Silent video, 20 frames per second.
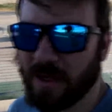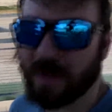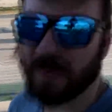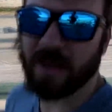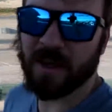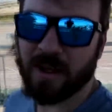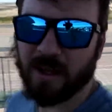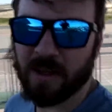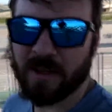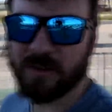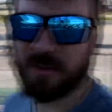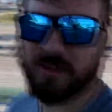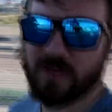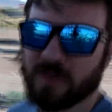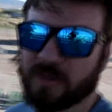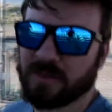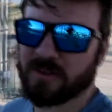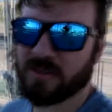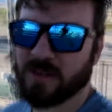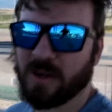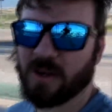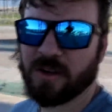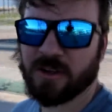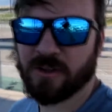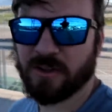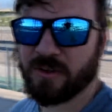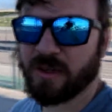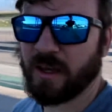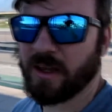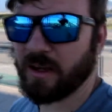It is the start
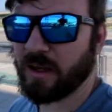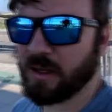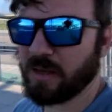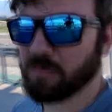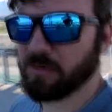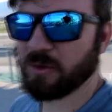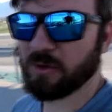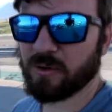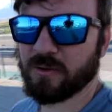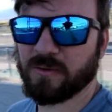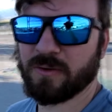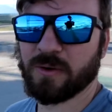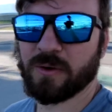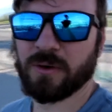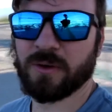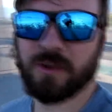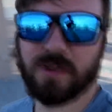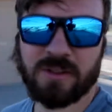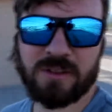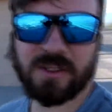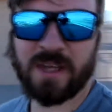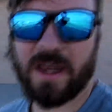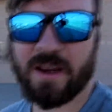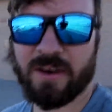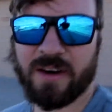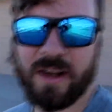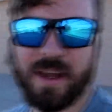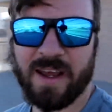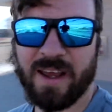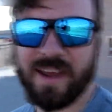to yet a beautiful
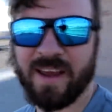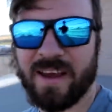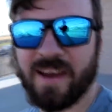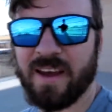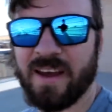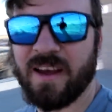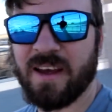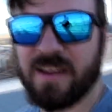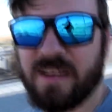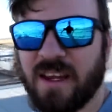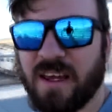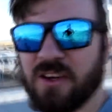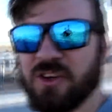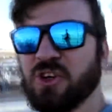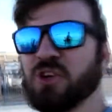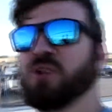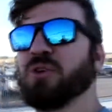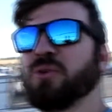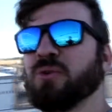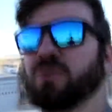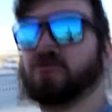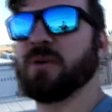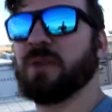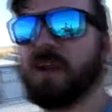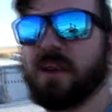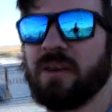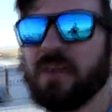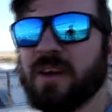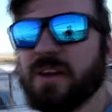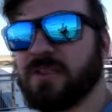Saturday, day two.
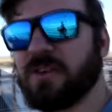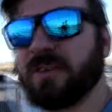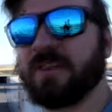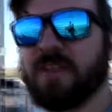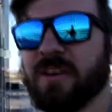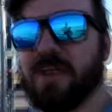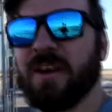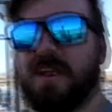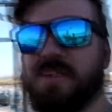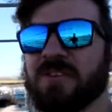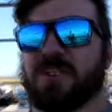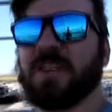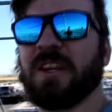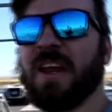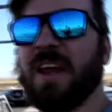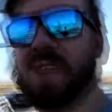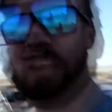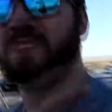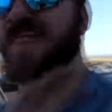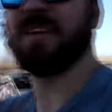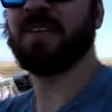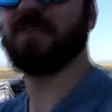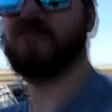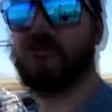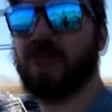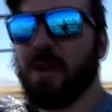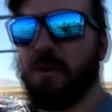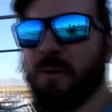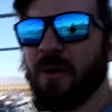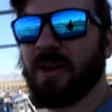Now, you guys aren't going to have seen anything for
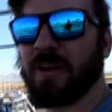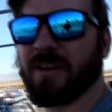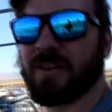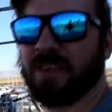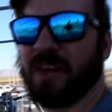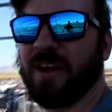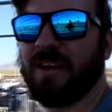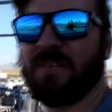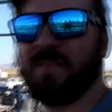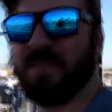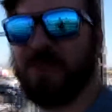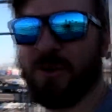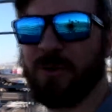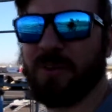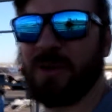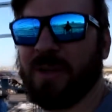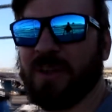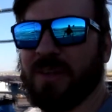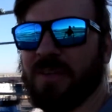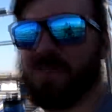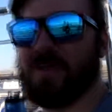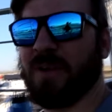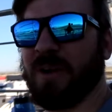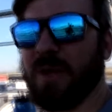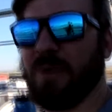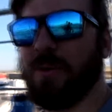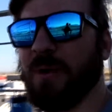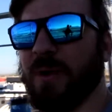day one because I didn't film anything for day